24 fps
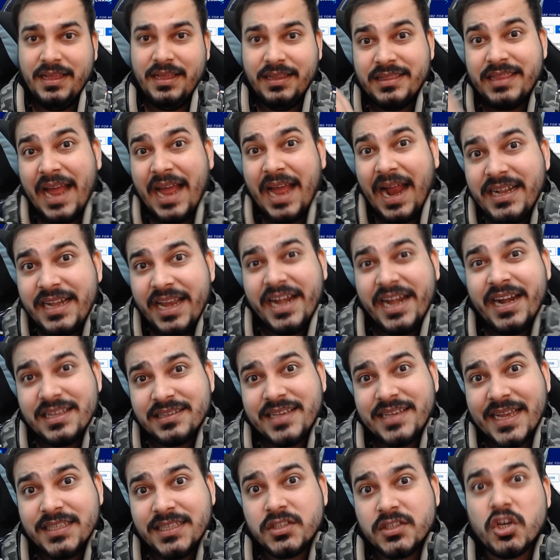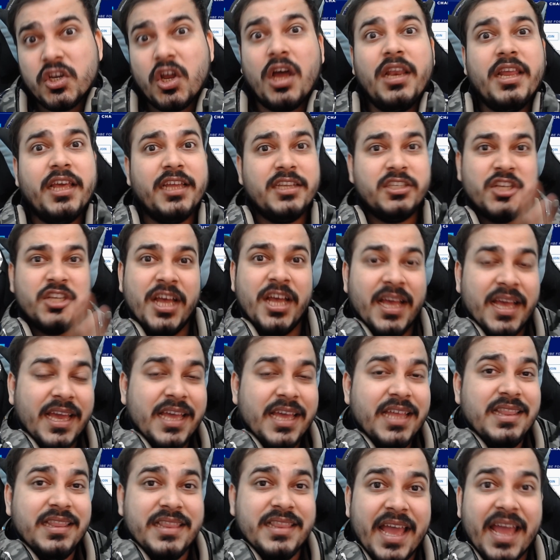that data science knowledge
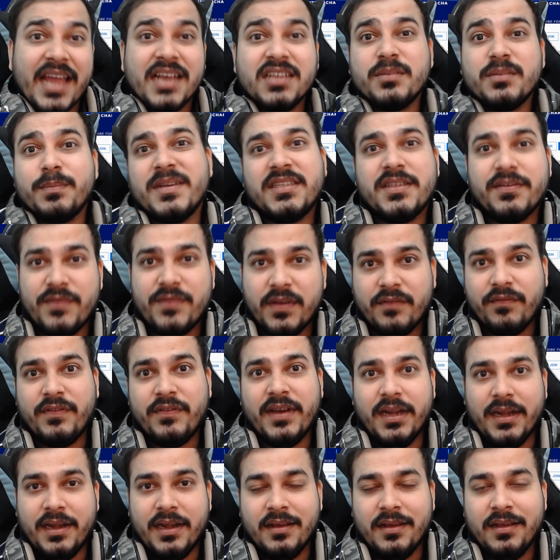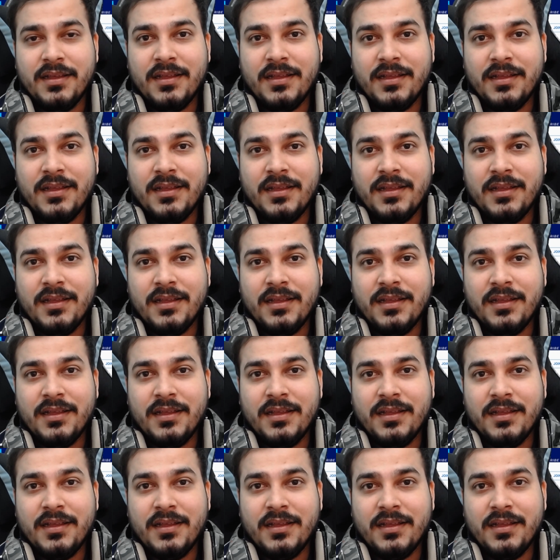in their specific field,